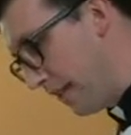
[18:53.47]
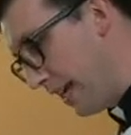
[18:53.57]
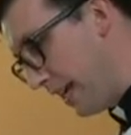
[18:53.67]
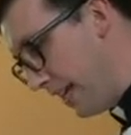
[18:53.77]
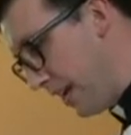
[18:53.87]

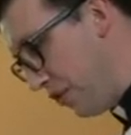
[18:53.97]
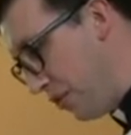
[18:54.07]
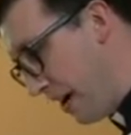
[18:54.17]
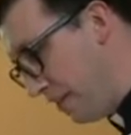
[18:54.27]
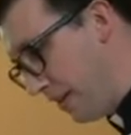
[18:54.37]
And in that
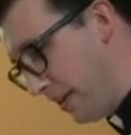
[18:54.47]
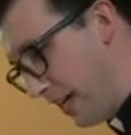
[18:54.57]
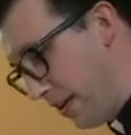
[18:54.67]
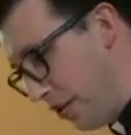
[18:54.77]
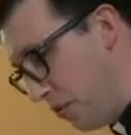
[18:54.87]
new heaven and
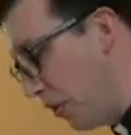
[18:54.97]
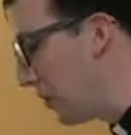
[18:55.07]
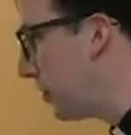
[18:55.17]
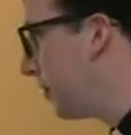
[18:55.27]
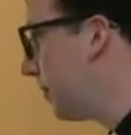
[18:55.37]
that new
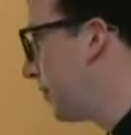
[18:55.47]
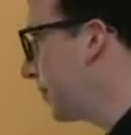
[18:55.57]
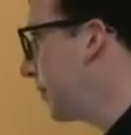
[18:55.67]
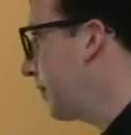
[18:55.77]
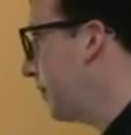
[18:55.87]
earth,
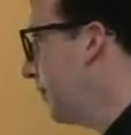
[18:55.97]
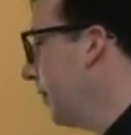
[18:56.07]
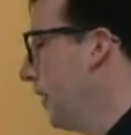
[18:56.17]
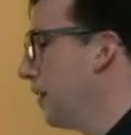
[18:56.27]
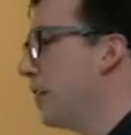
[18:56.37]

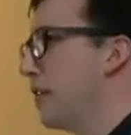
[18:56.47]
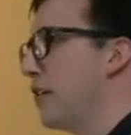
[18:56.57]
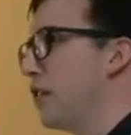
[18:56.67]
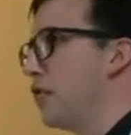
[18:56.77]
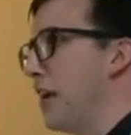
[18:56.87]

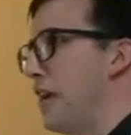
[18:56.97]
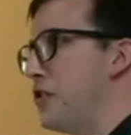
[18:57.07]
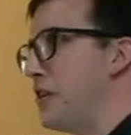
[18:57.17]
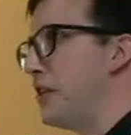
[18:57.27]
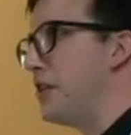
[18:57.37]

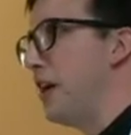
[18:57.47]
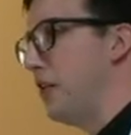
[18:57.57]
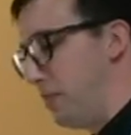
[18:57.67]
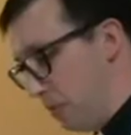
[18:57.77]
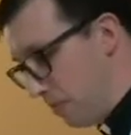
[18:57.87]
creation
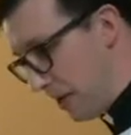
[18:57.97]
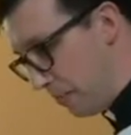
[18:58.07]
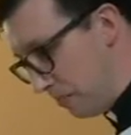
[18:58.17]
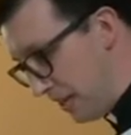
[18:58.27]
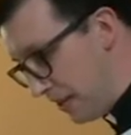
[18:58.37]
itself will be
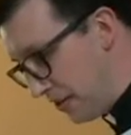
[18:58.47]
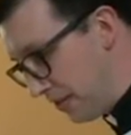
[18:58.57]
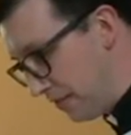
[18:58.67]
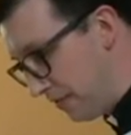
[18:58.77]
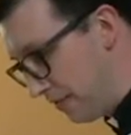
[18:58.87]
at
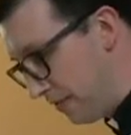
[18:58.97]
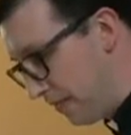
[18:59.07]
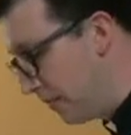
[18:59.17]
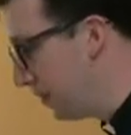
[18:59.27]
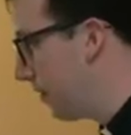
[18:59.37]
peace,
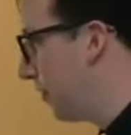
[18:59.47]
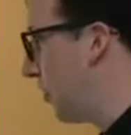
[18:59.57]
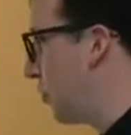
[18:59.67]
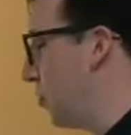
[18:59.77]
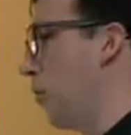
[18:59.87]

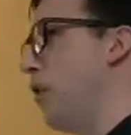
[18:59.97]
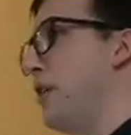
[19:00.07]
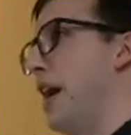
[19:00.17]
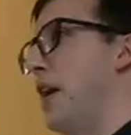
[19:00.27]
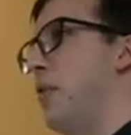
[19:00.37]

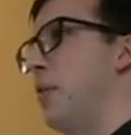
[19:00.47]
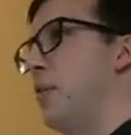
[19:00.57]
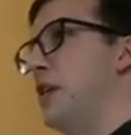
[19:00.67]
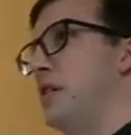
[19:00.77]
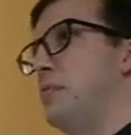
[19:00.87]
restored to how it
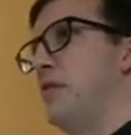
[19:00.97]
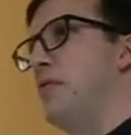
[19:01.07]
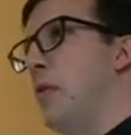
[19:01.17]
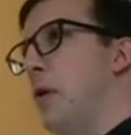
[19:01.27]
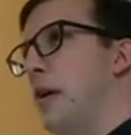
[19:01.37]
was
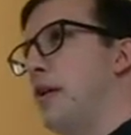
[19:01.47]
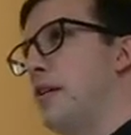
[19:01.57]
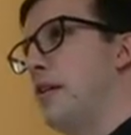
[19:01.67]
before